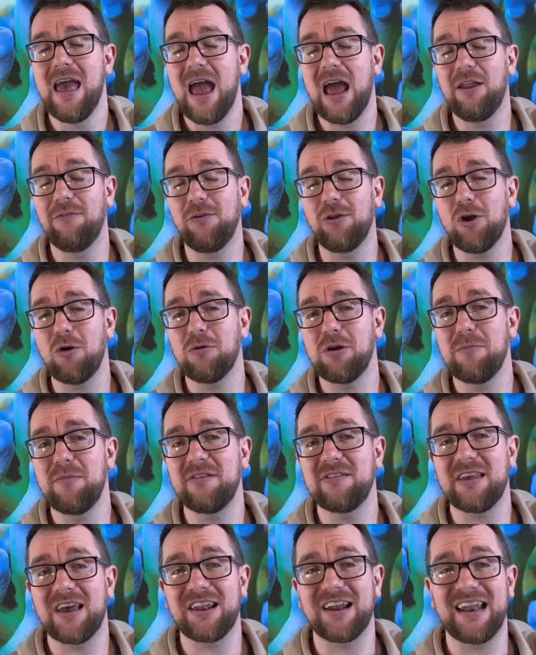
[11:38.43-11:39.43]
And if you don't want to
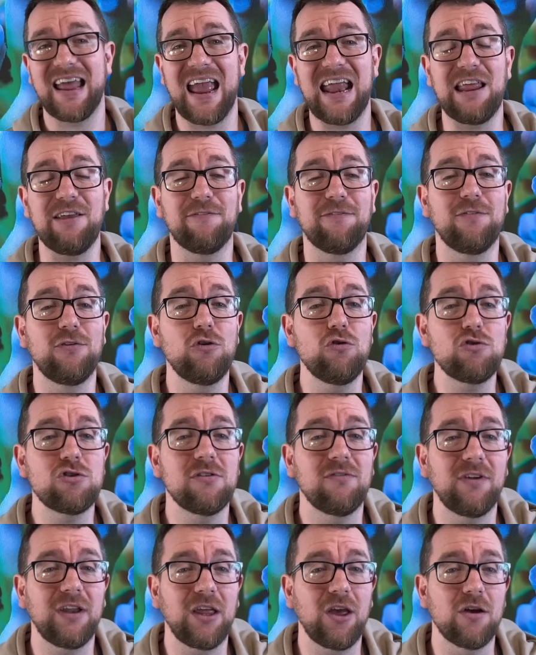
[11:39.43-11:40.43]
miss out on any
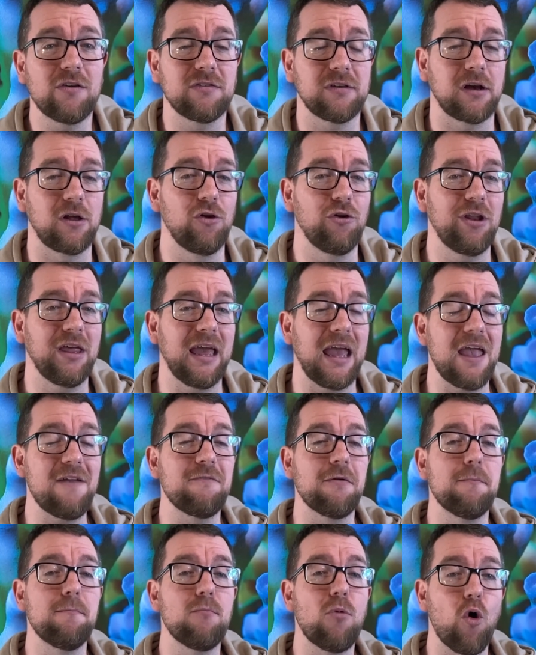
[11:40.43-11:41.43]
future videos, including
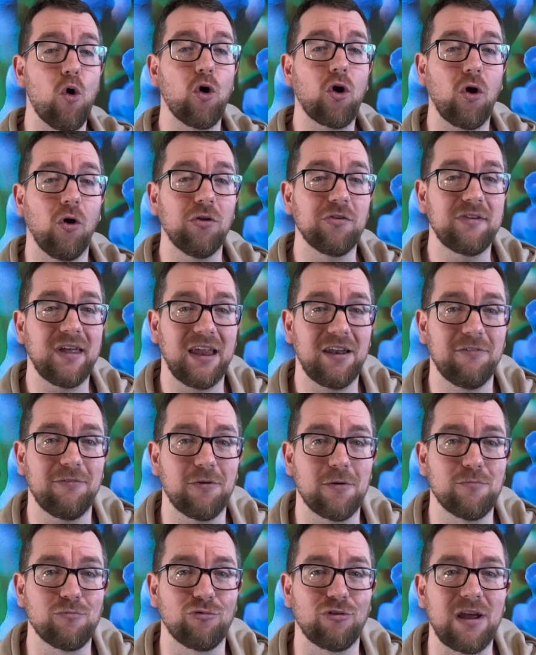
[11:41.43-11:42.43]
even more content
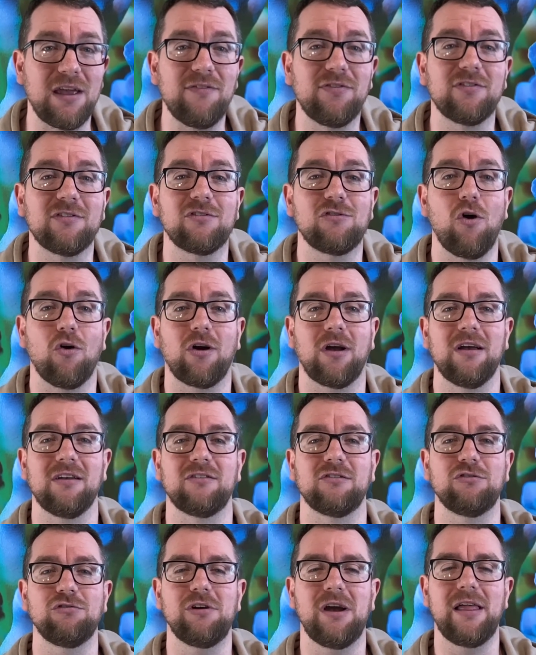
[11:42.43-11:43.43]
from ReefStock
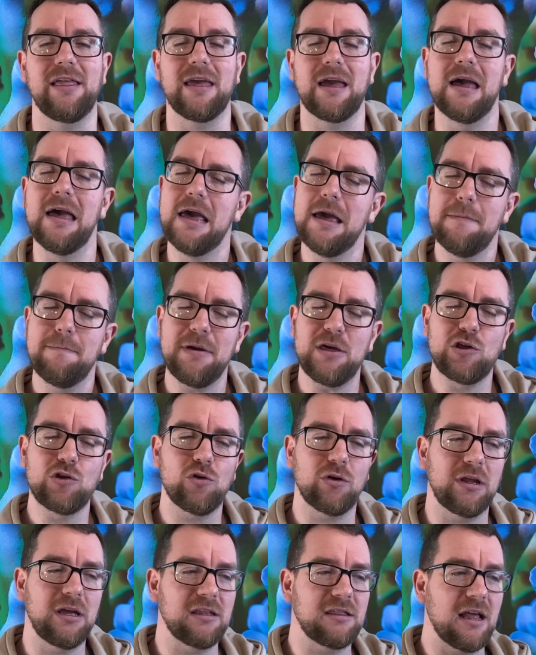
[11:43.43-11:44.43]
Australia, be
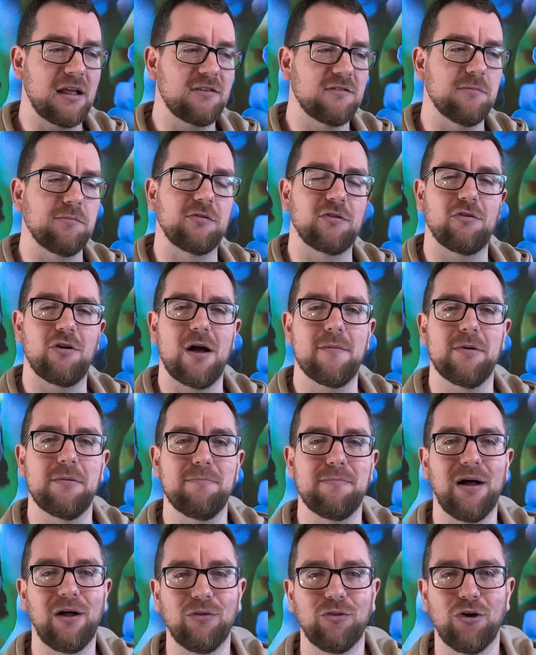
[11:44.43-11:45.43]
sure to hit that subscribe
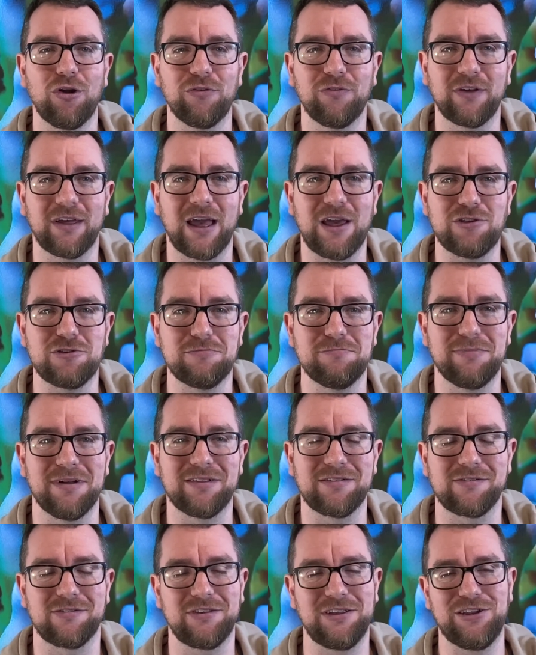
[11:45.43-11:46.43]
and bell notification
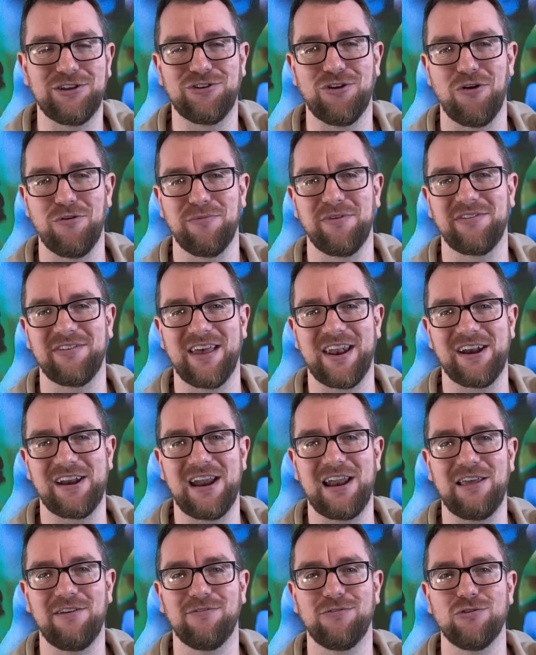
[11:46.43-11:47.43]
button so you don't miss out on
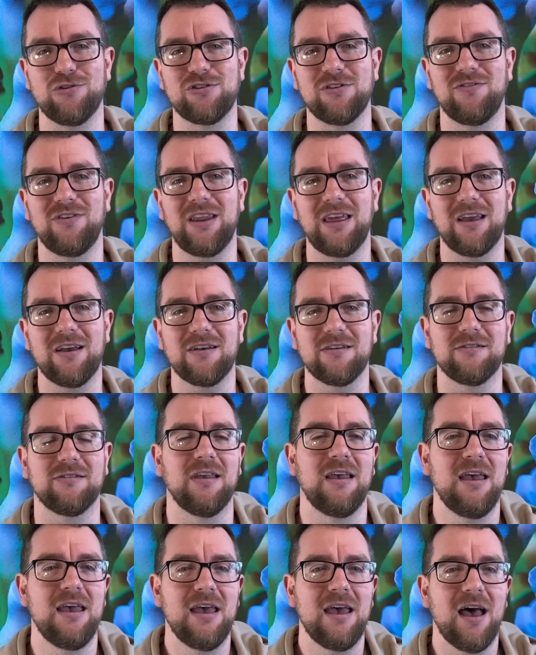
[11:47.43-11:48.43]
any future
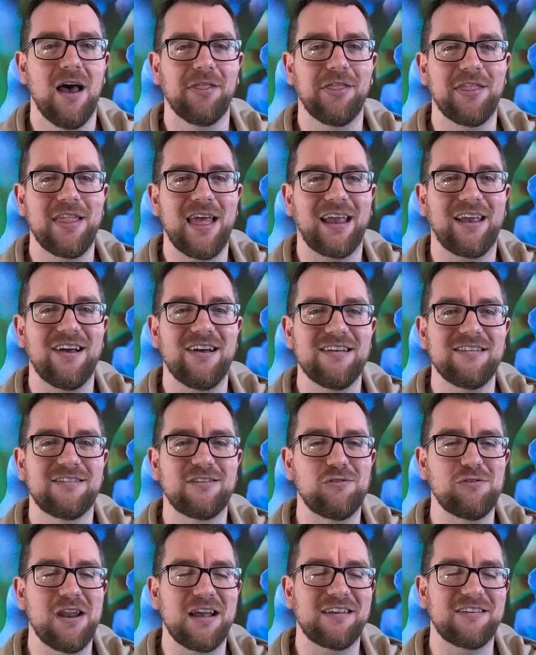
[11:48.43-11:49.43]
videos. Other than that guys,
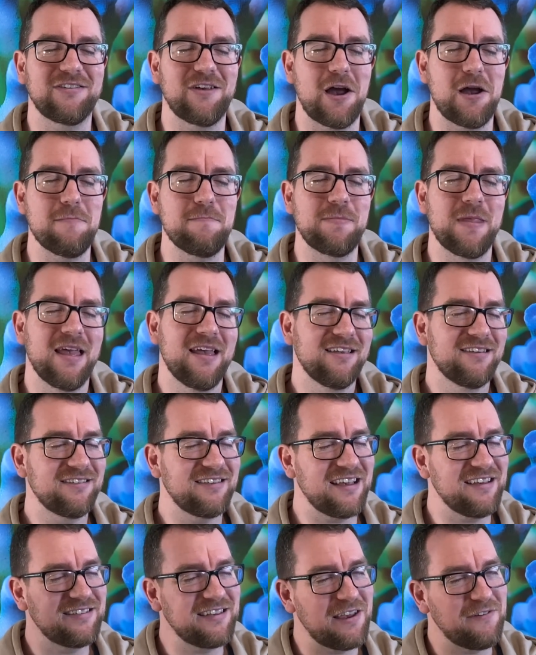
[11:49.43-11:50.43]
till next time,
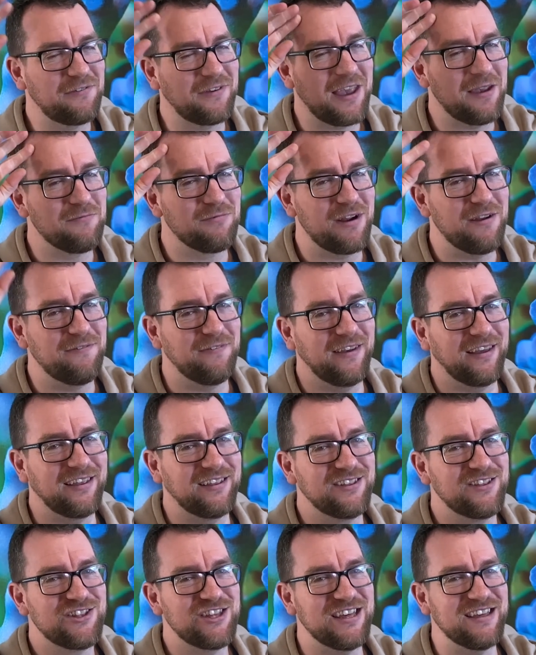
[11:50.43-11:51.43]
stay safe, keep reefing.
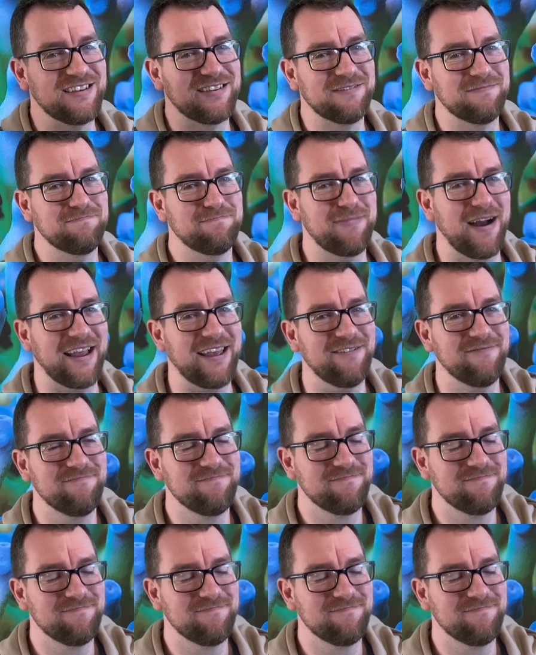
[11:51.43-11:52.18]
Cheers, bye.